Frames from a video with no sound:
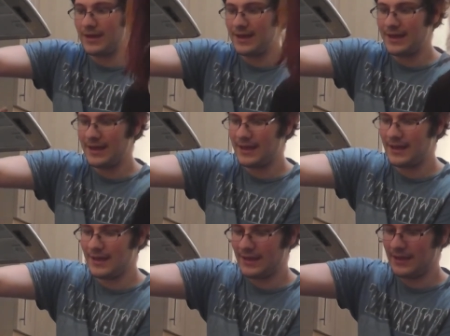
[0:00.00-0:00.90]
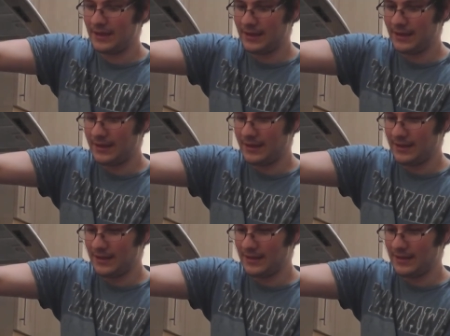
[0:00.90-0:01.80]

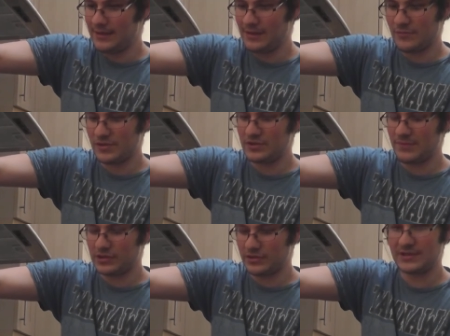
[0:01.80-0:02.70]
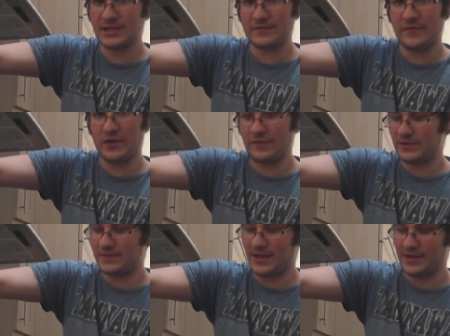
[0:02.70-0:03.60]
Whee! And we should make sure this doesn't fall off
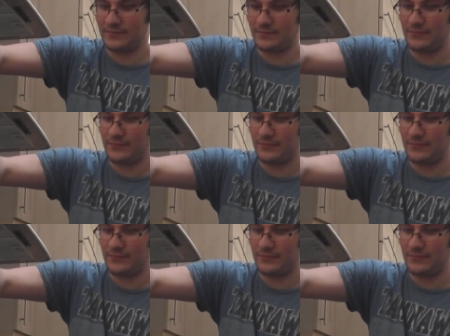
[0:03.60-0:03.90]
the thing.